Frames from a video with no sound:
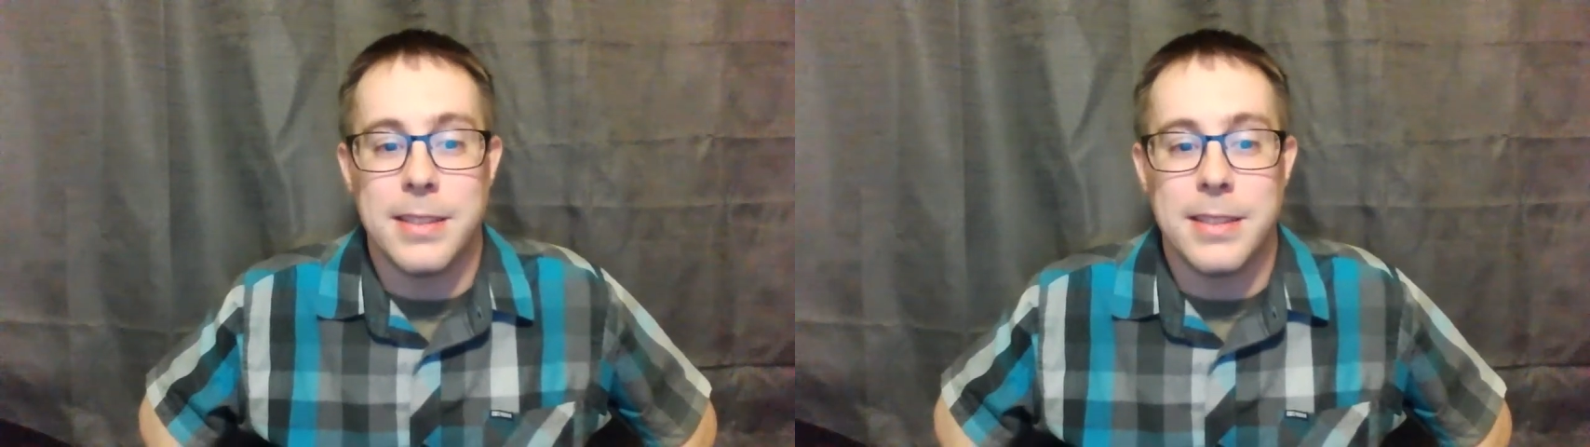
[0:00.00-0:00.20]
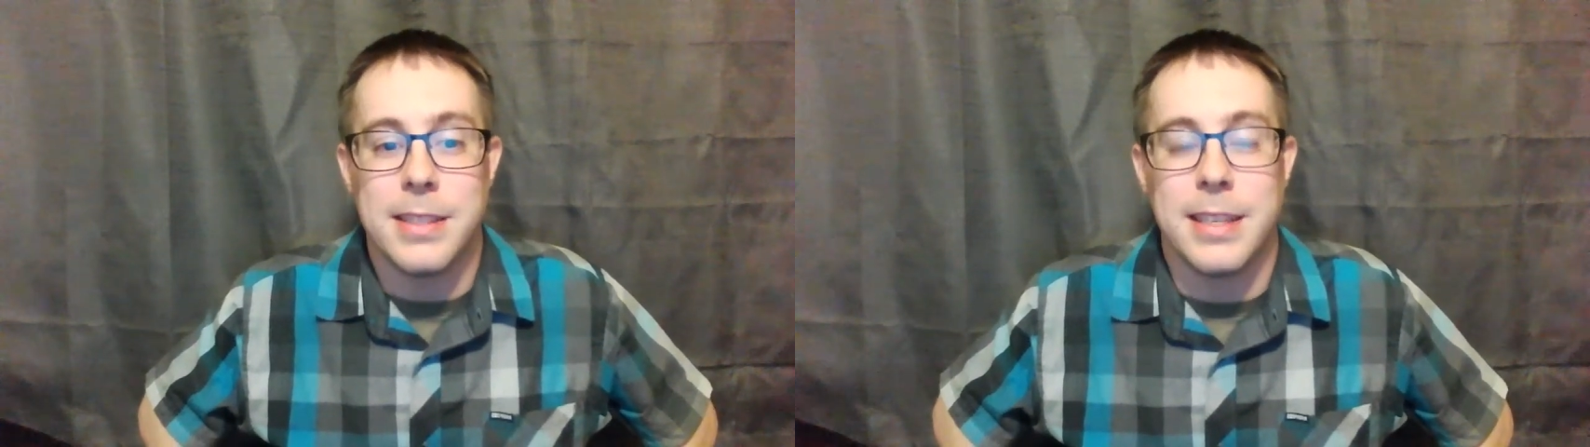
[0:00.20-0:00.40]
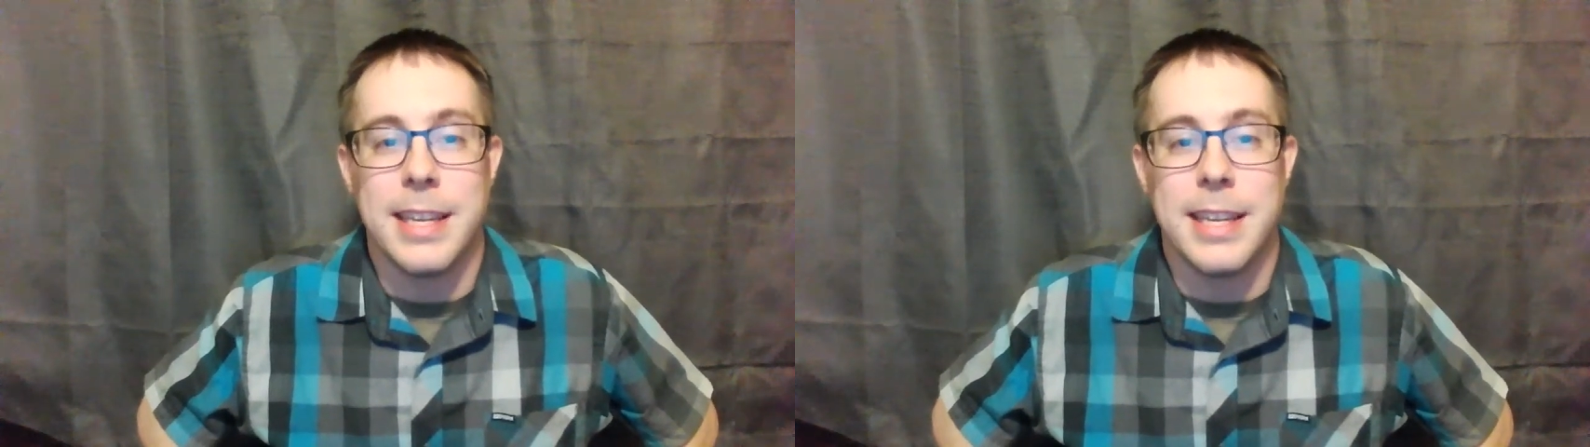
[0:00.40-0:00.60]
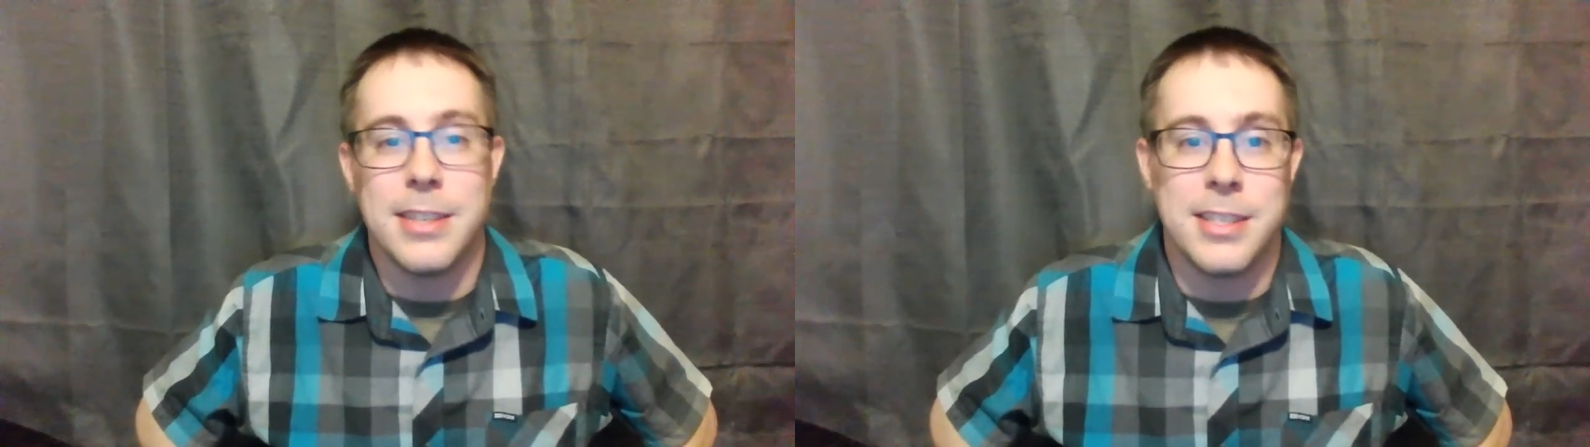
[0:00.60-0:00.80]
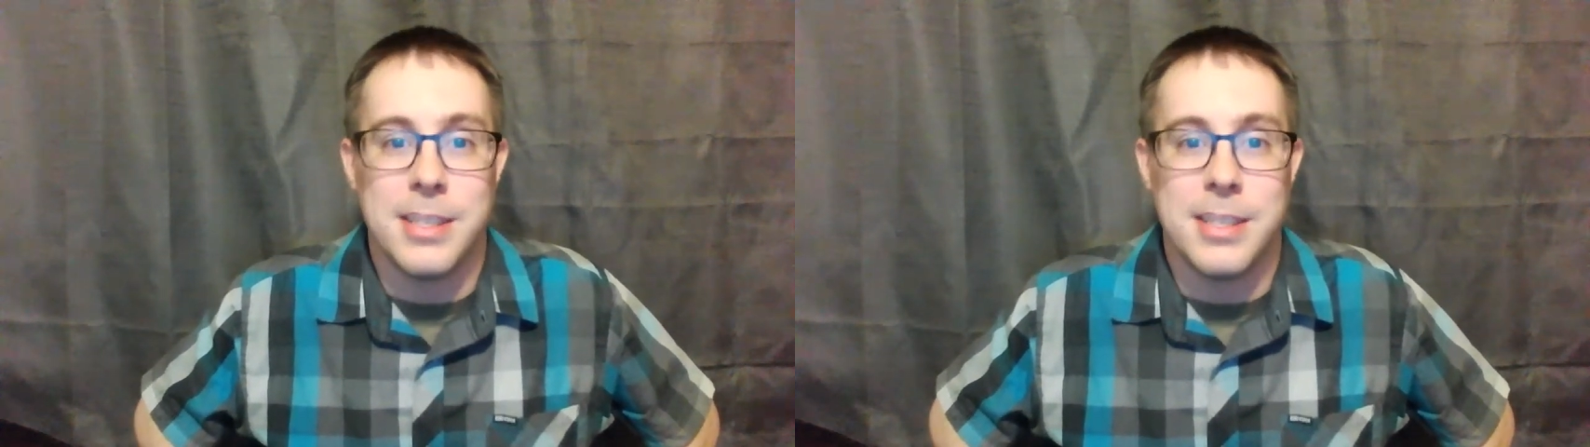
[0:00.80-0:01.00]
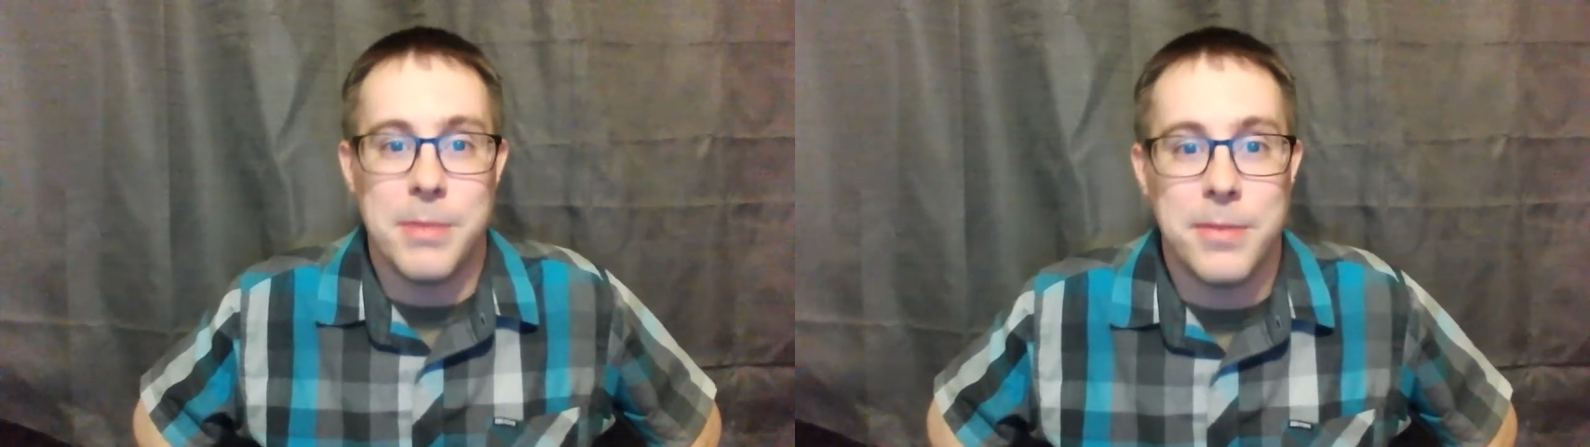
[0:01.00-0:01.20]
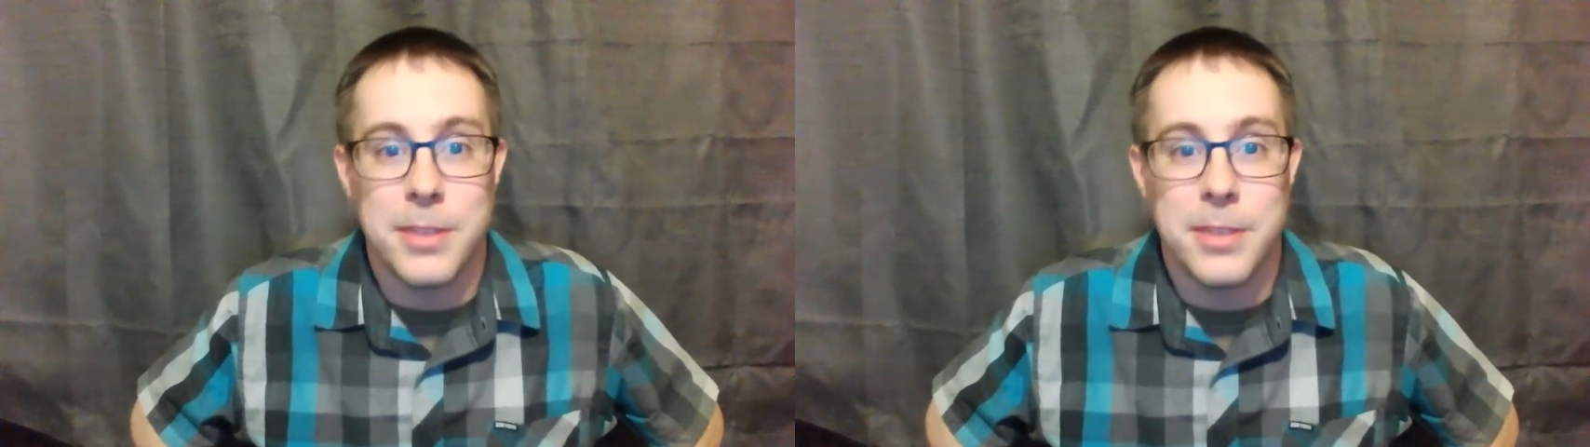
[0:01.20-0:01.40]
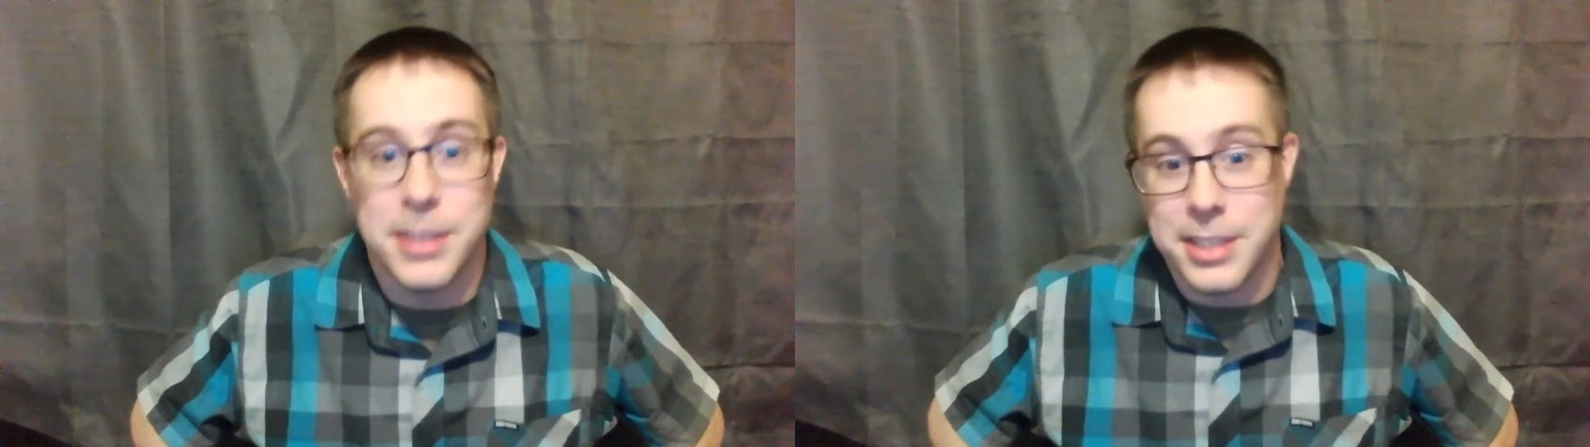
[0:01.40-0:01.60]
to get justice before a
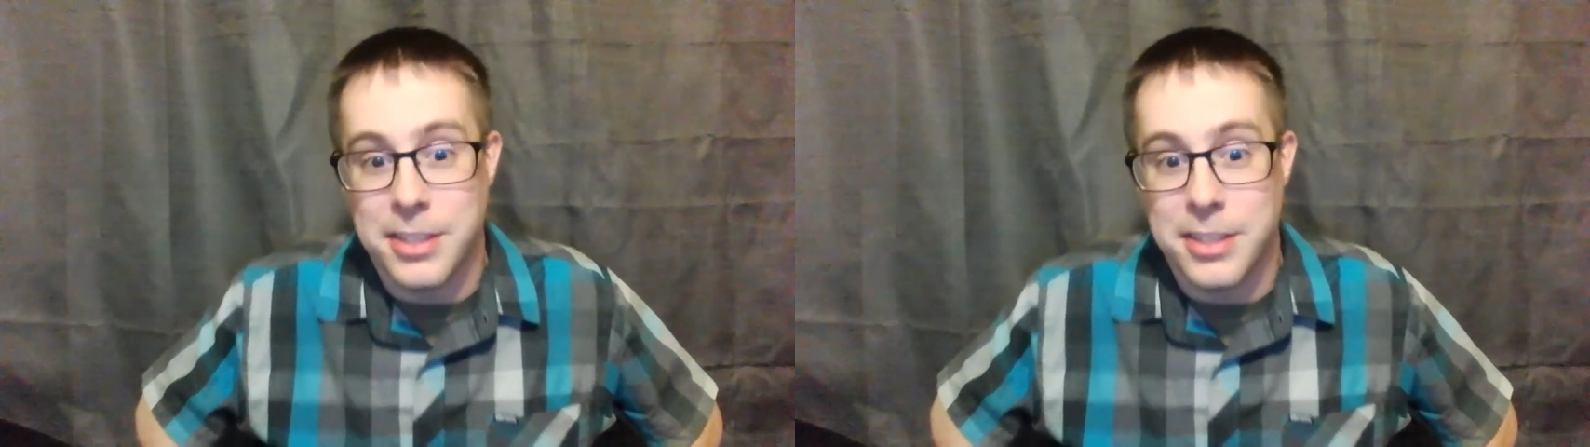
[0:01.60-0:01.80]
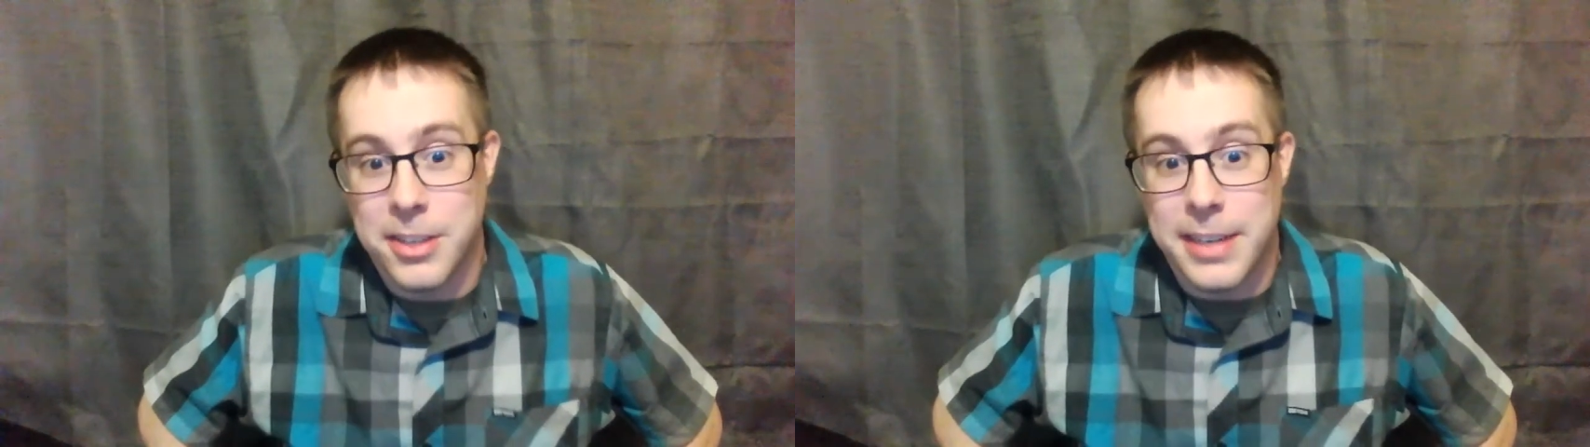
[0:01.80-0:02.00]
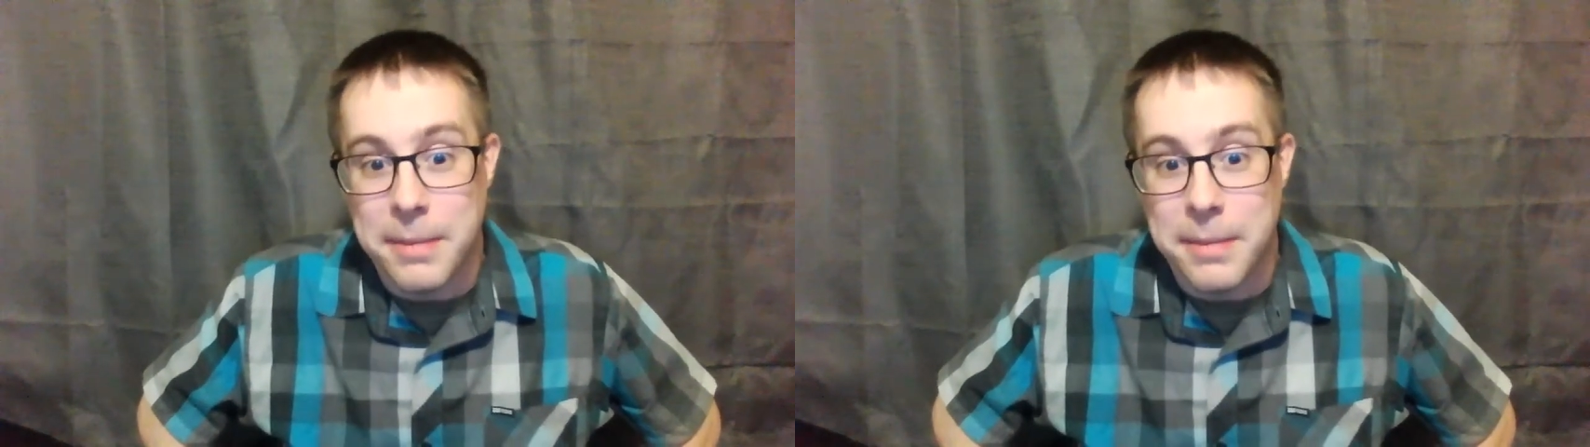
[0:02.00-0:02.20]
judge and jury.